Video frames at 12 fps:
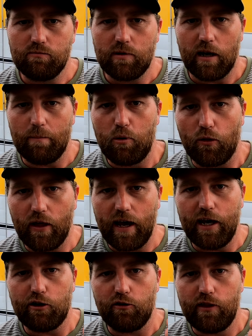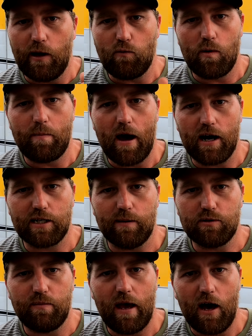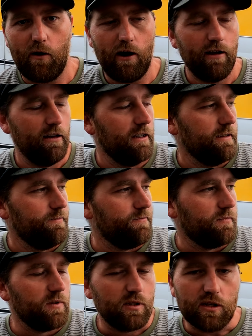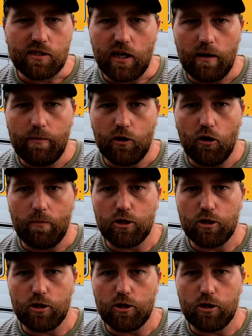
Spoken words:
We're going to put the heater in there. We'll be parked up to power. So it's going to be good.